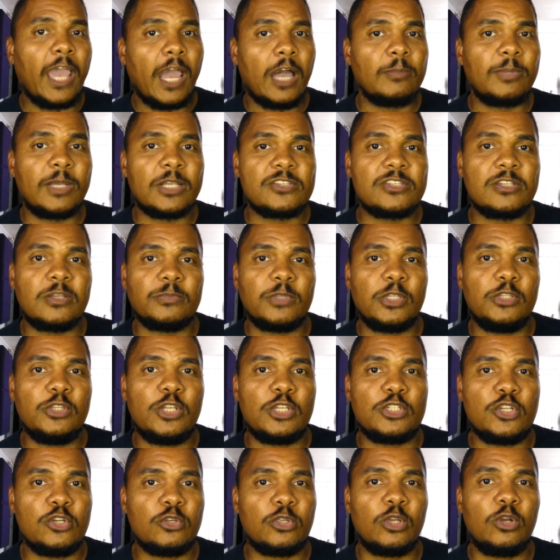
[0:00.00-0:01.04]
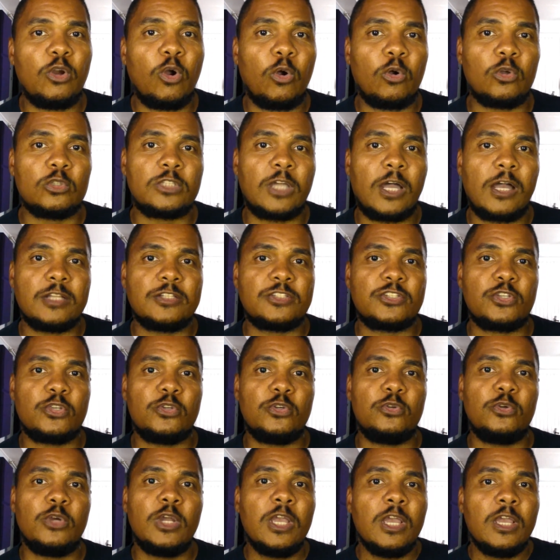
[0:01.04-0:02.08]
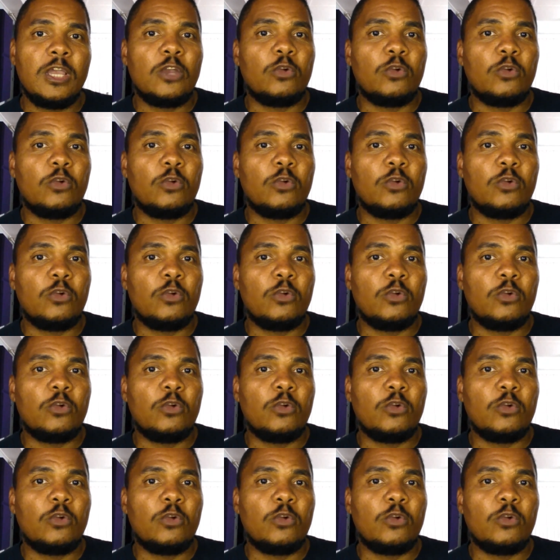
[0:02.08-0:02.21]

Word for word: How about something that you can hold on to